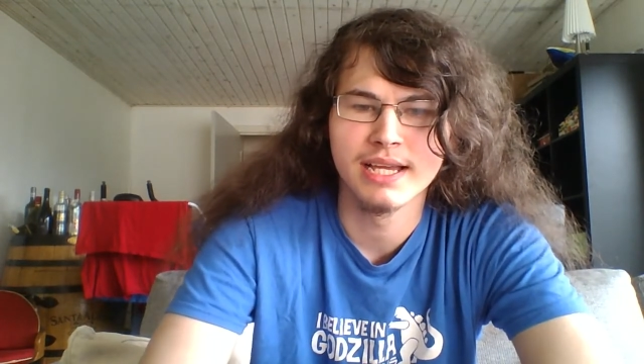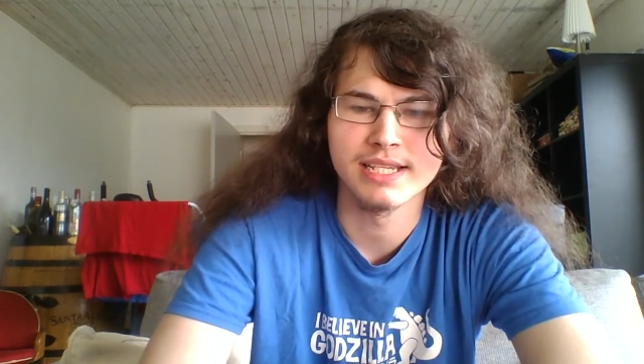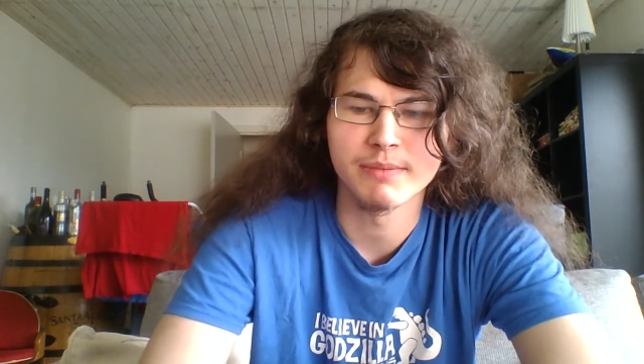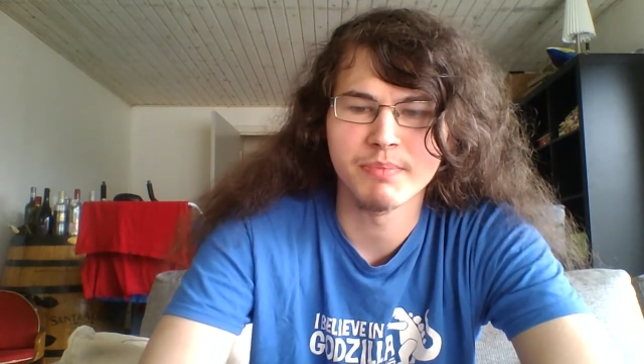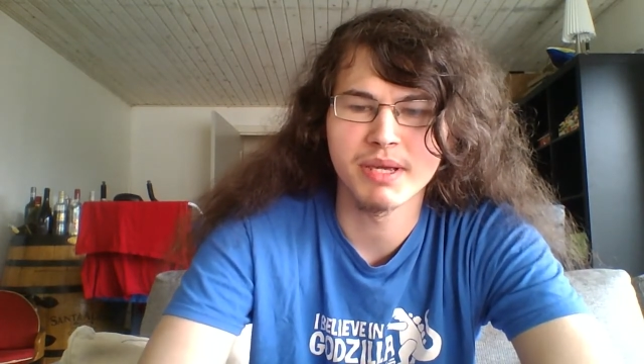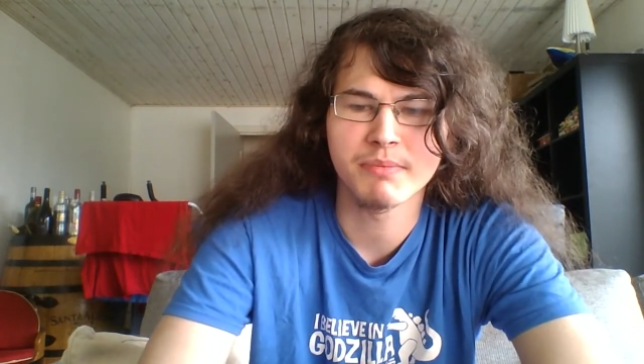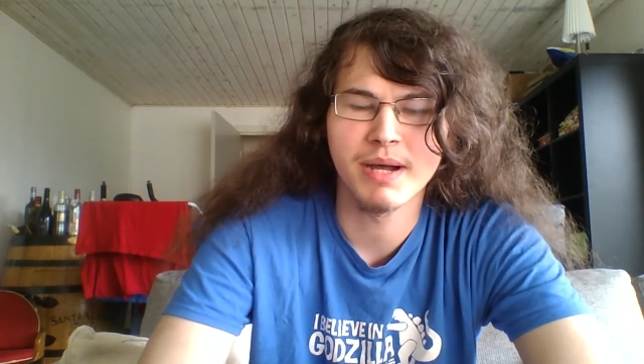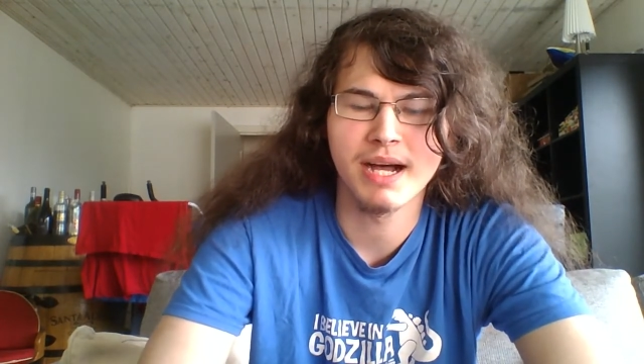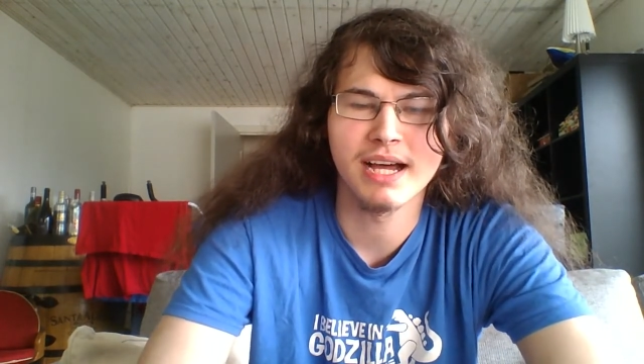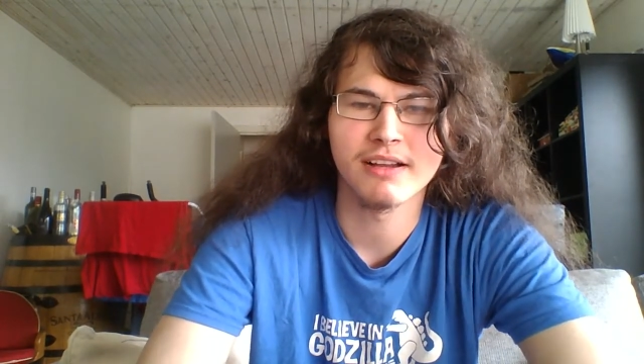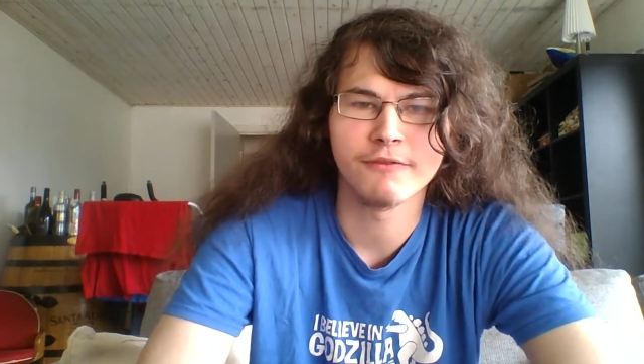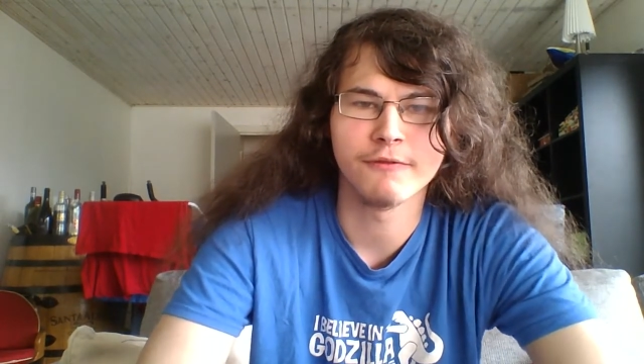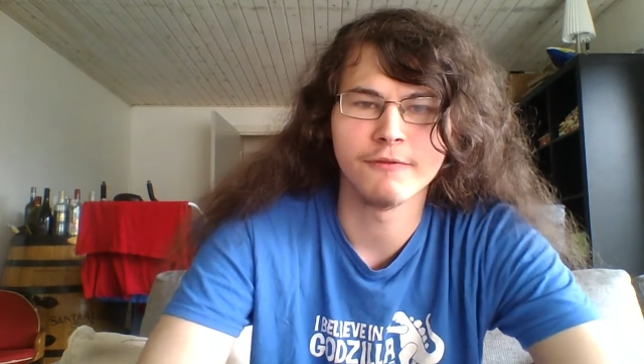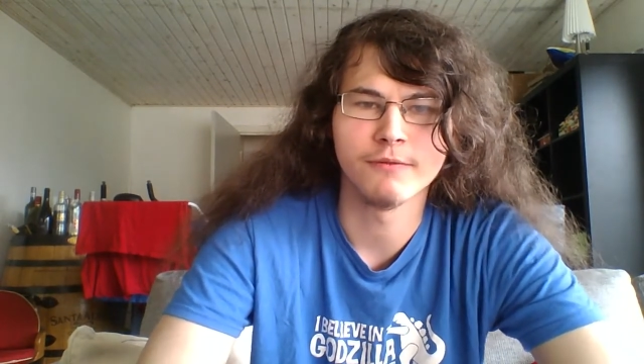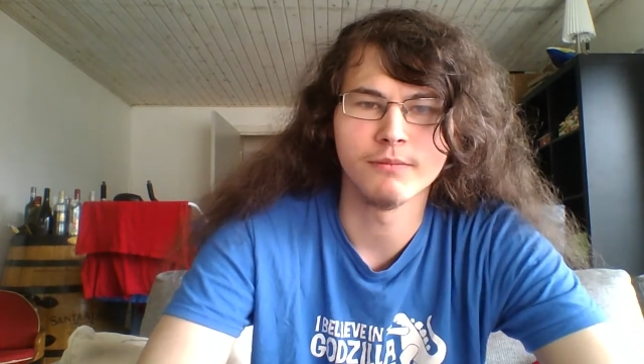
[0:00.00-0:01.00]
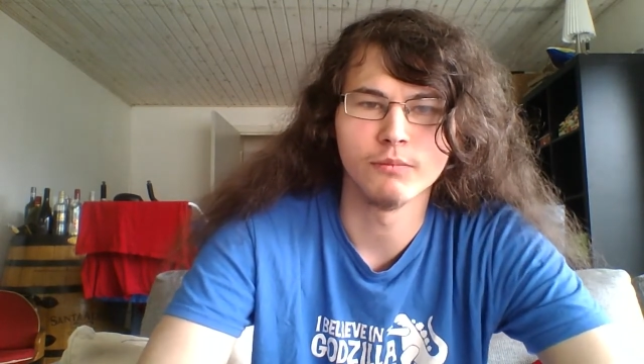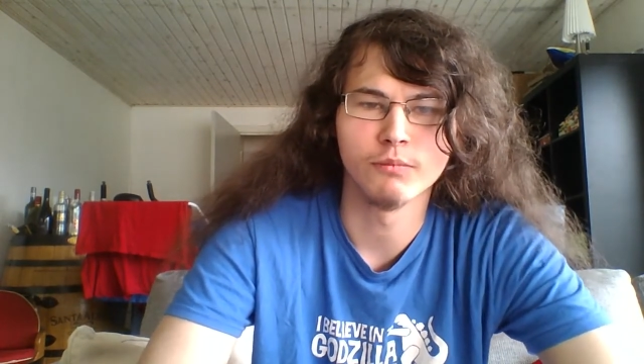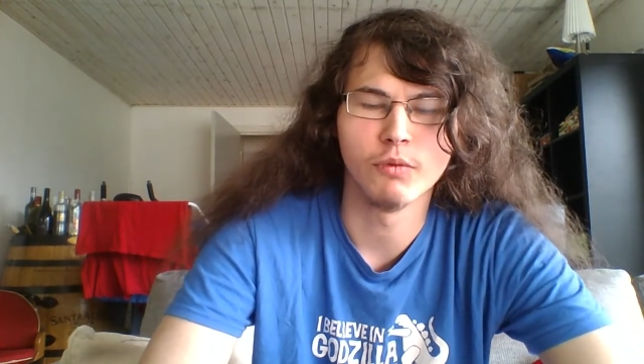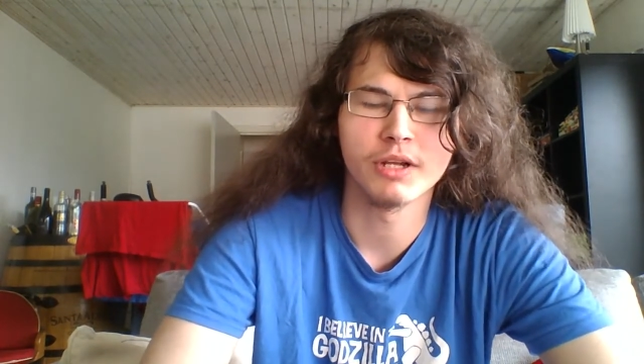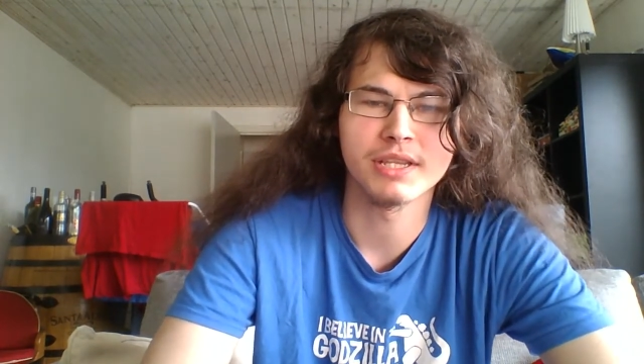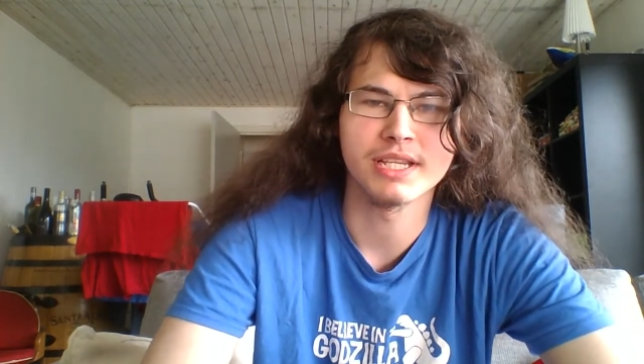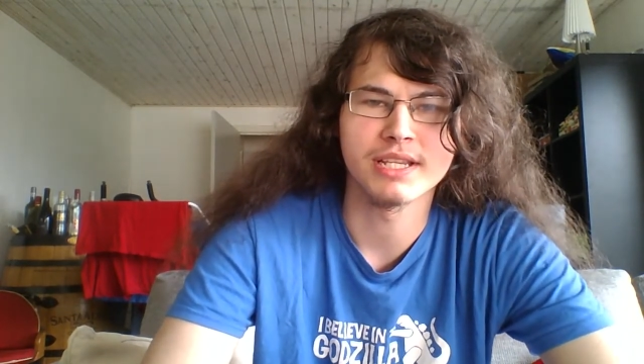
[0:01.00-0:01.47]
a big part of
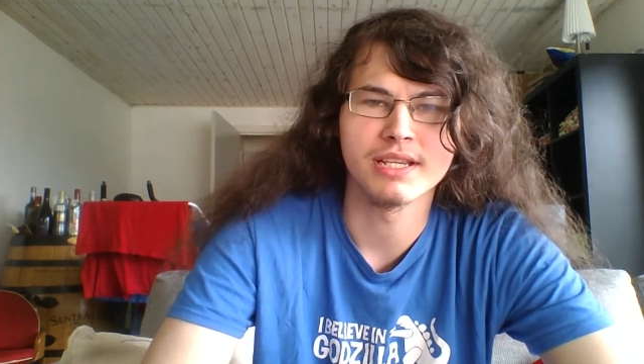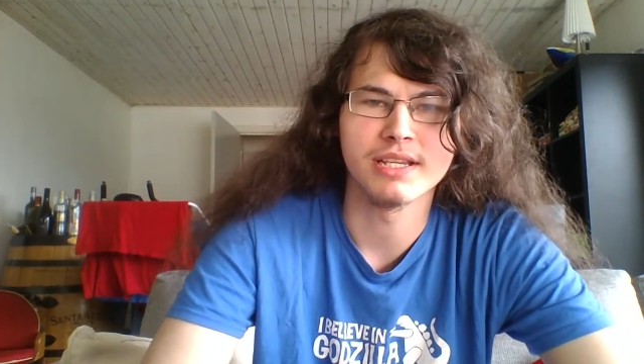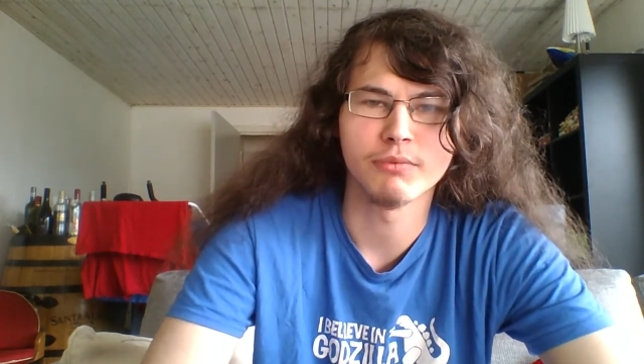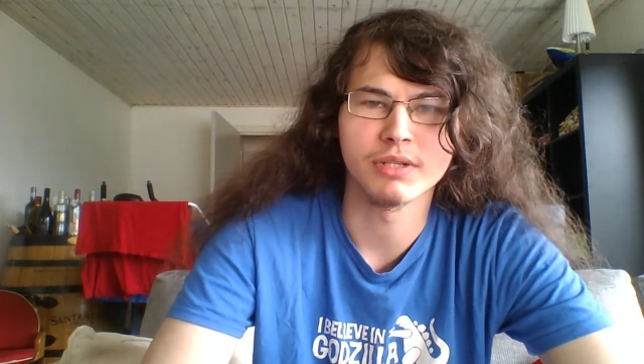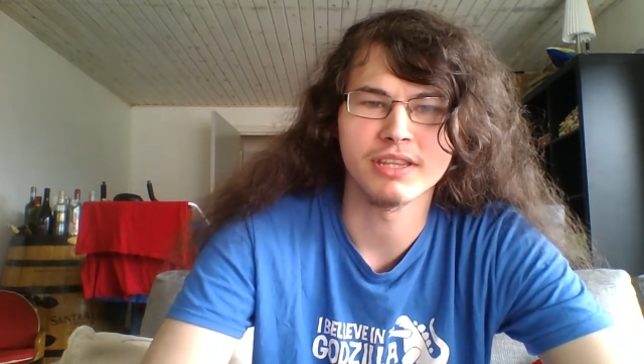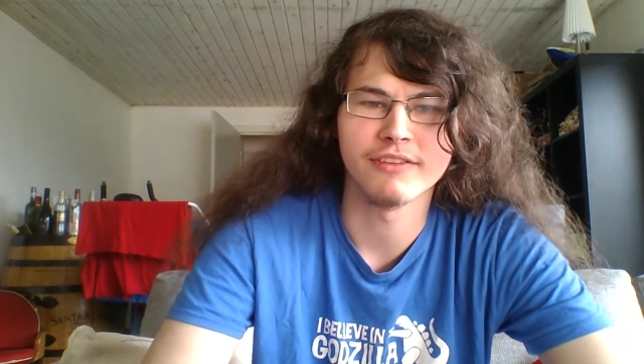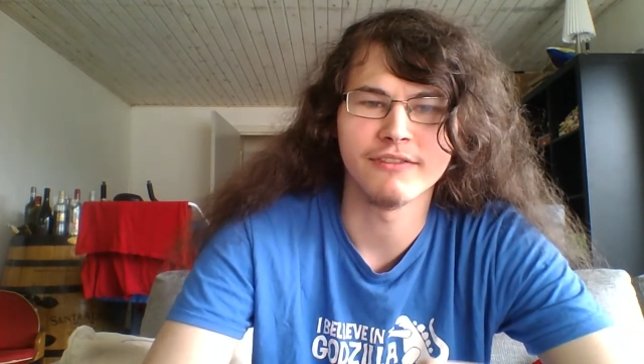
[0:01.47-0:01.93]
what the